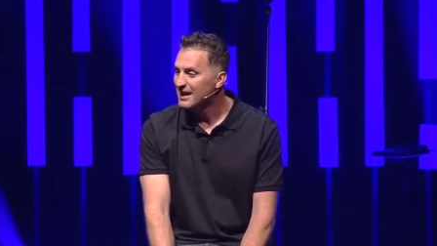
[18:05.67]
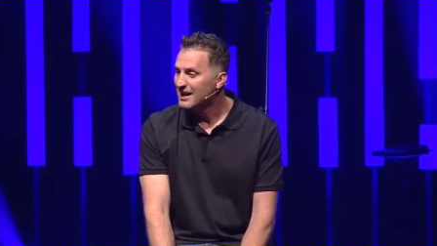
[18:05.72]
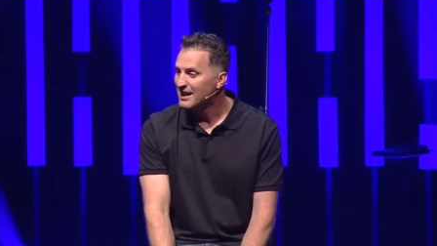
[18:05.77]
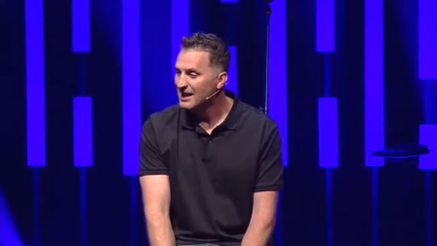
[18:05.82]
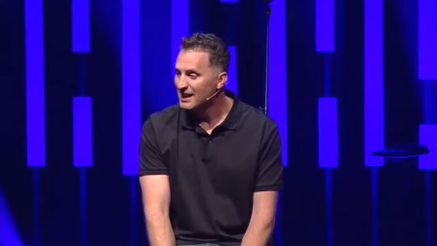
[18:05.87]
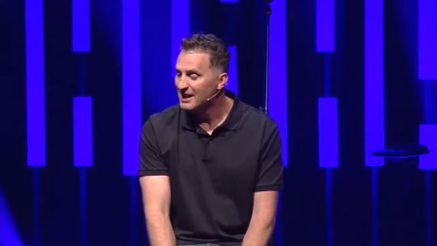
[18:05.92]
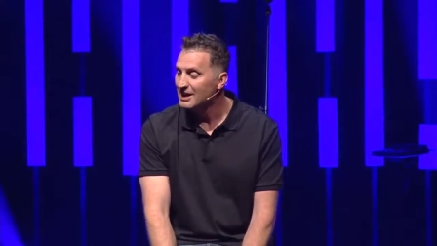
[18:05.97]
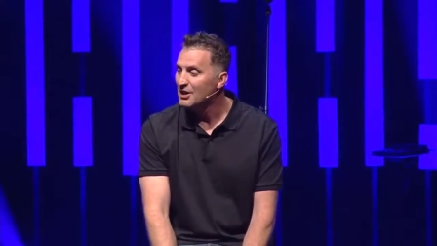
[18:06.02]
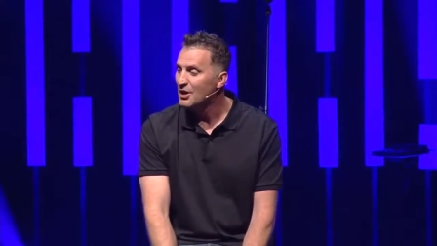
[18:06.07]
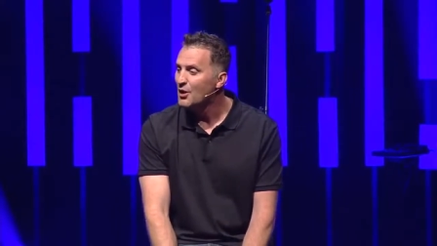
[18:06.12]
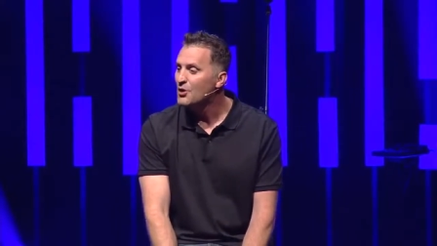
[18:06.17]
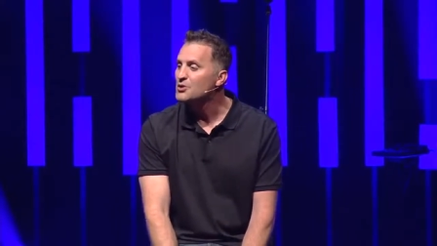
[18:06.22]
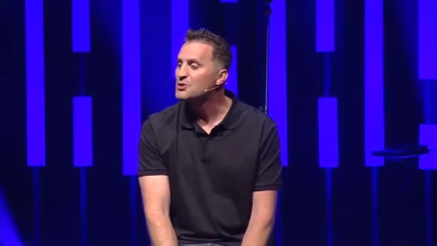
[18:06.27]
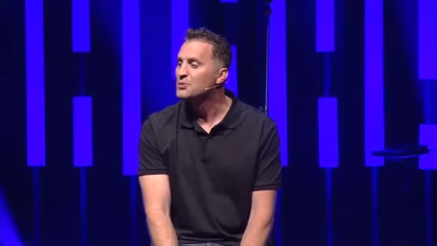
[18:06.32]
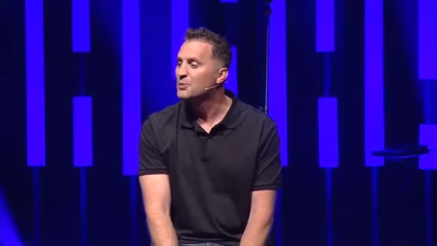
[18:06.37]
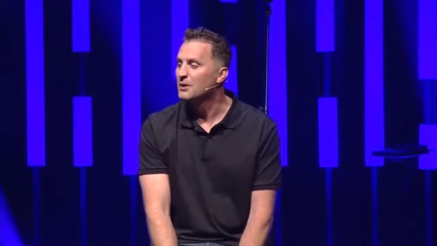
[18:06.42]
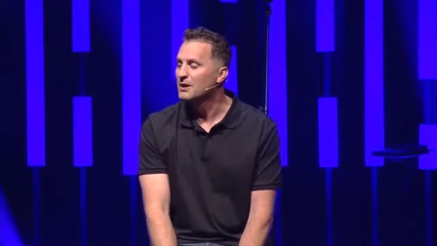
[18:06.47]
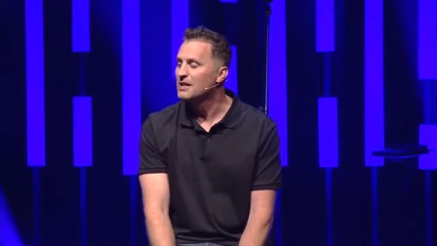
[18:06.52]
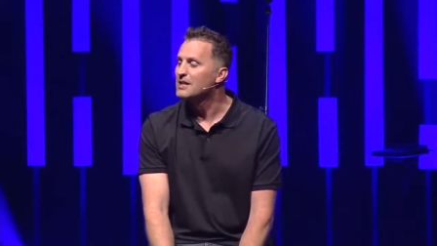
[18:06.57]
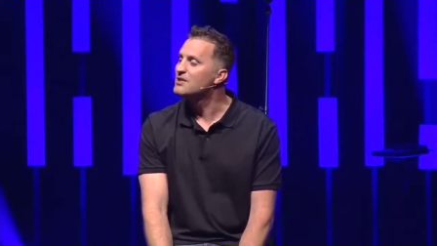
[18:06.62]
He
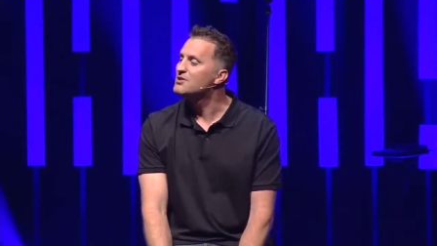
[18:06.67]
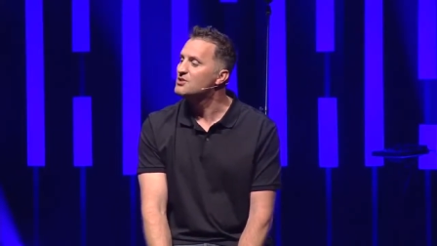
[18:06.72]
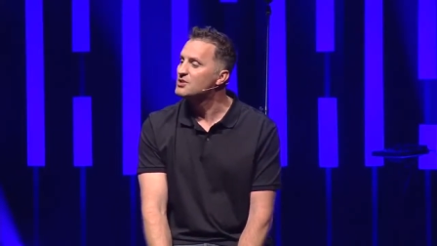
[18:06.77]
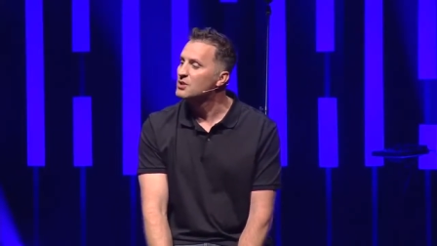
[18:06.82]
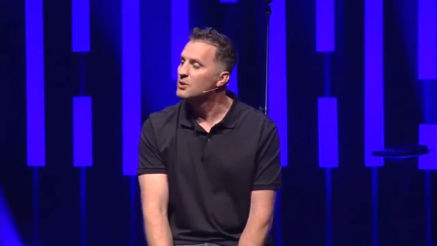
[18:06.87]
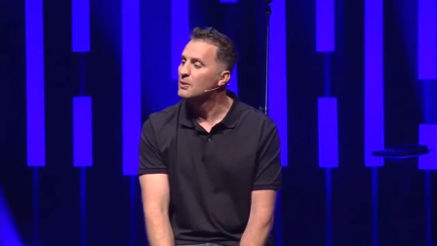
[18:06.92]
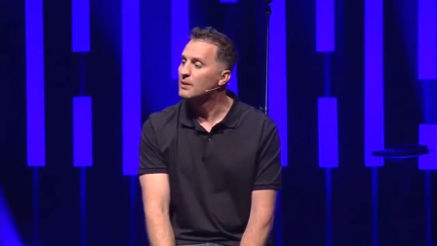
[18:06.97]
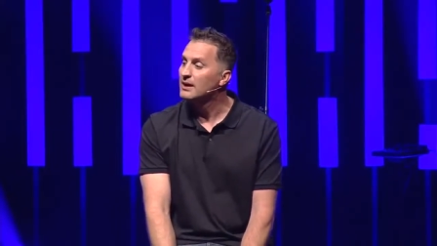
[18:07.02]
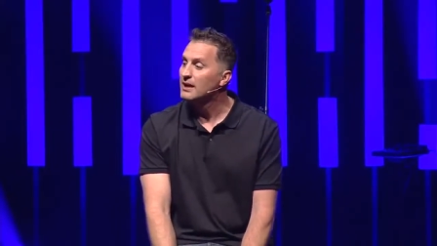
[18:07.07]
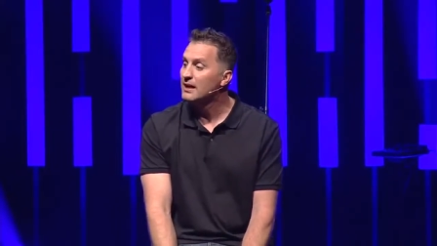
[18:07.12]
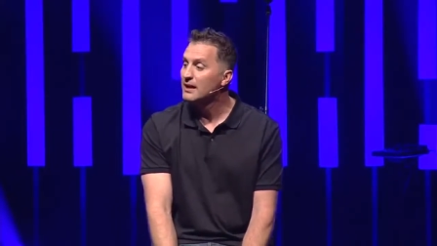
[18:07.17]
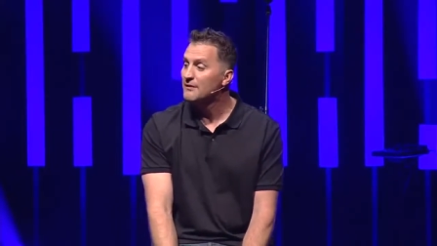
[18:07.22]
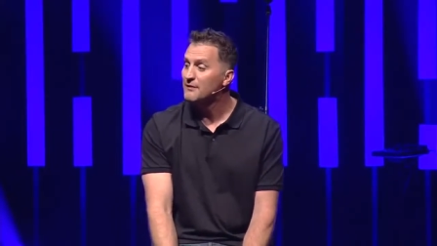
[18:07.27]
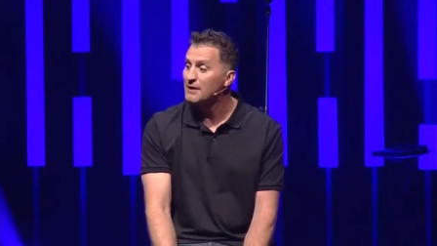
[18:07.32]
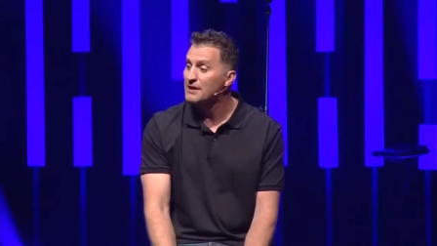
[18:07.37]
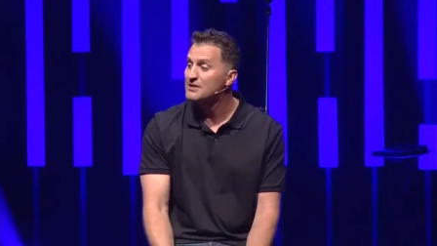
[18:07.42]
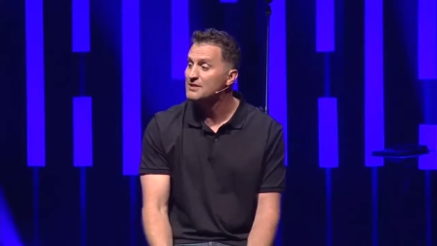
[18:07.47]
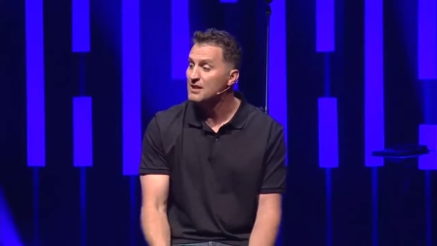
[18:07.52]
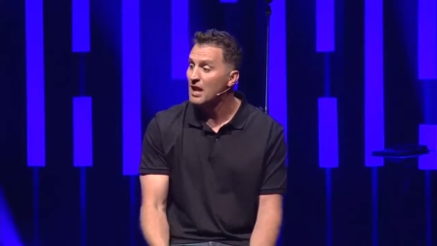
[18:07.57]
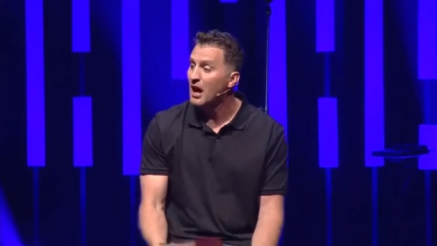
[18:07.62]
knows what He's doing. And if
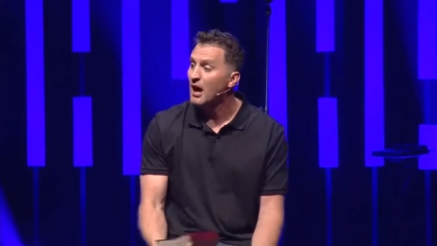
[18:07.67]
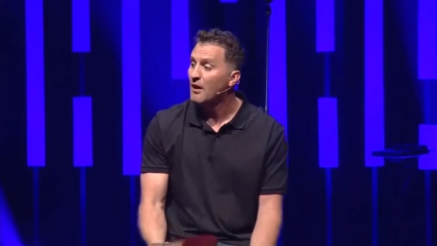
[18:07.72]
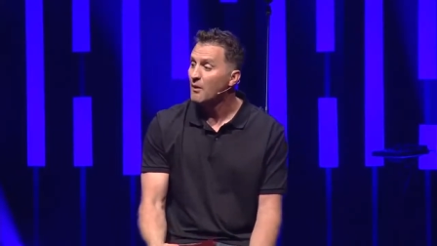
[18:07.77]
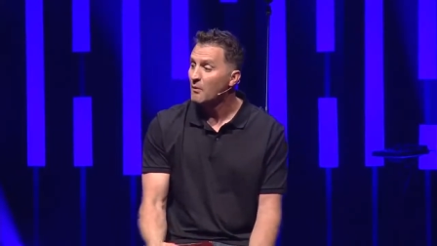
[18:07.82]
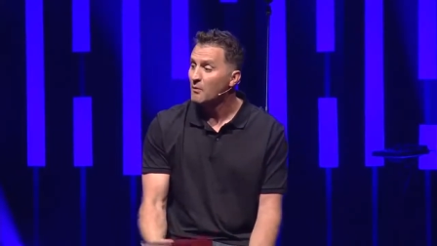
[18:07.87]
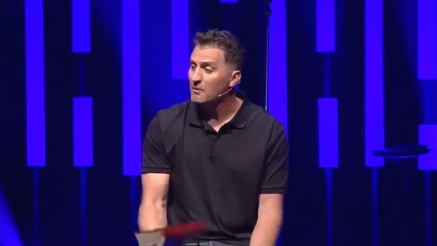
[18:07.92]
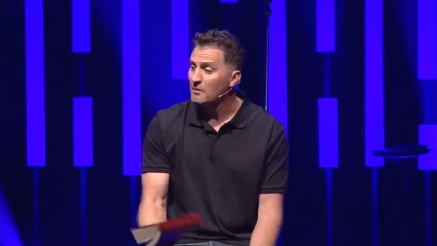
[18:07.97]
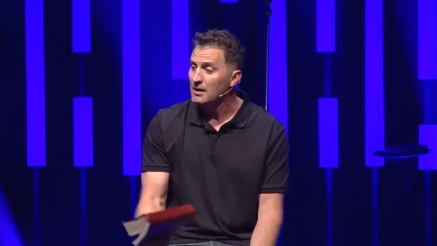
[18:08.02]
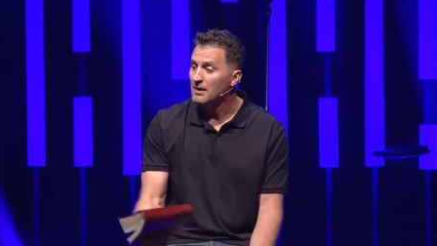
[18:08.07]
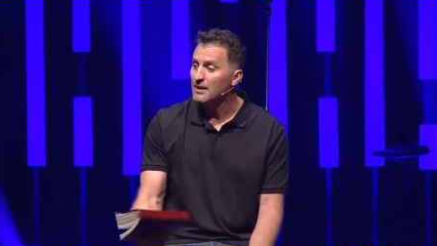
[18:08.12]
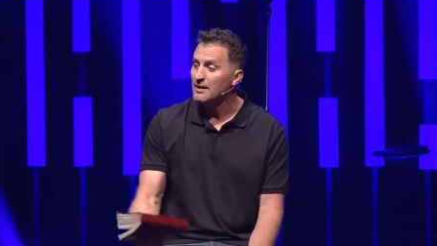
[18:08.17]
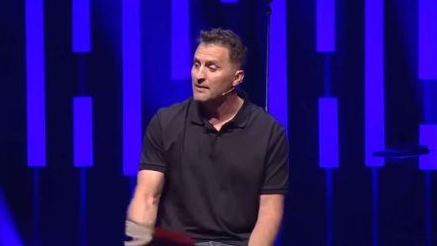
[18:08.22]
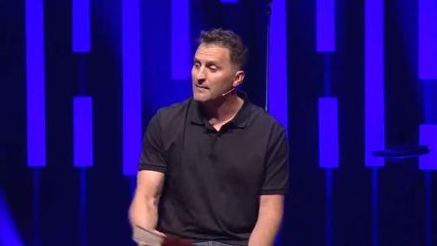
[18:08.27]
He's not